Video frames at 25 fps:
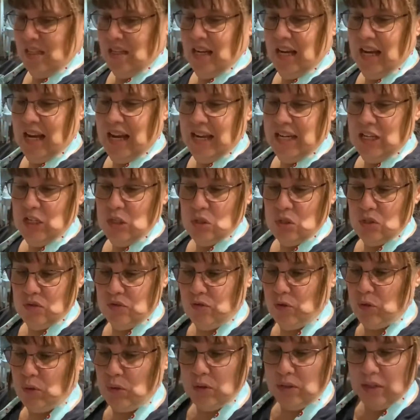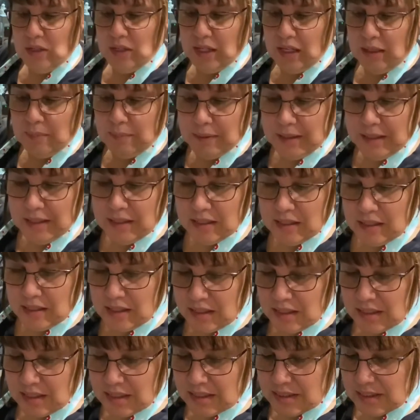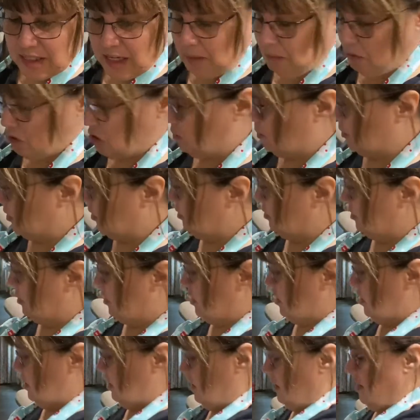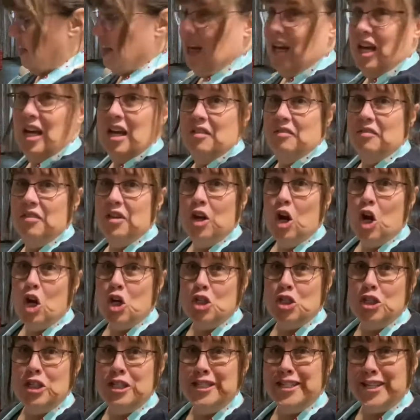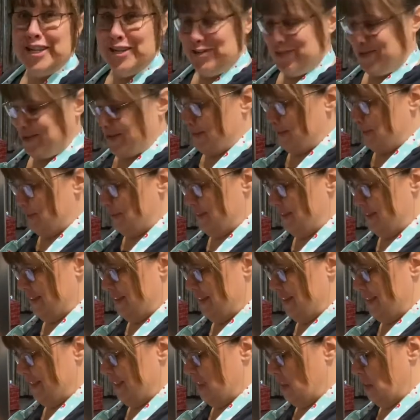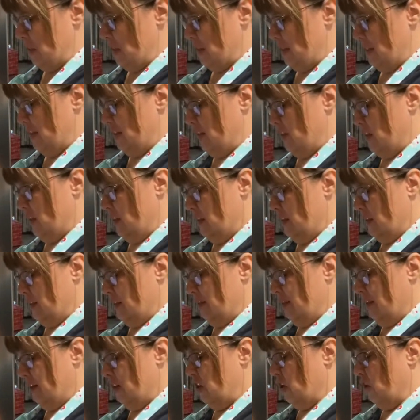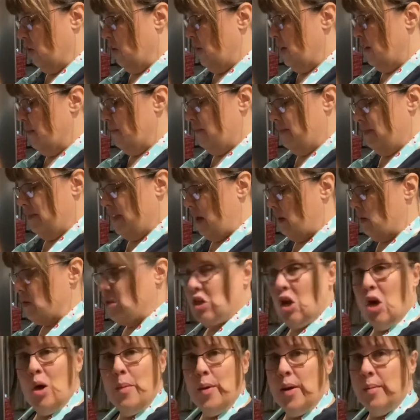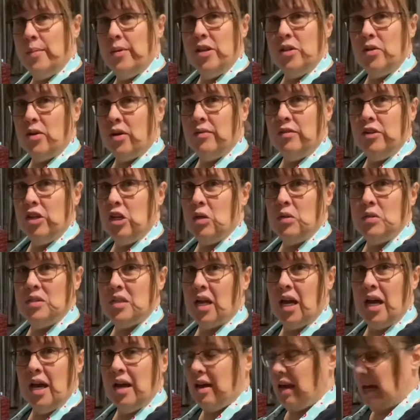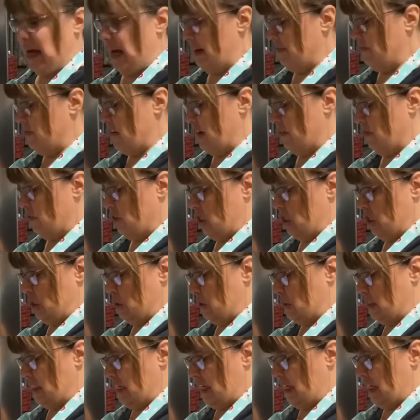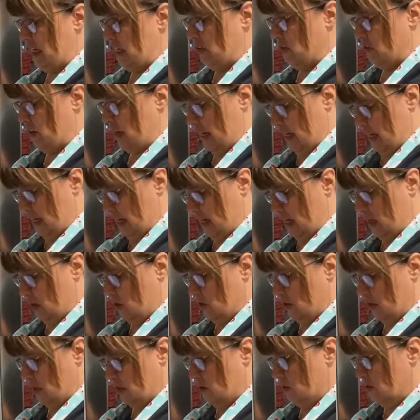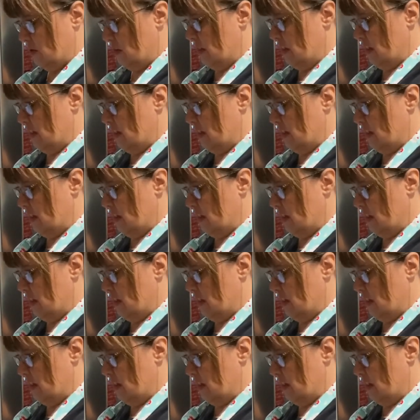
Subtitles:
I used 4 heaping tablespoons of Hershey's cocoa. I grew up, that was all my mother ever used. I've never used any other kind of cocoa.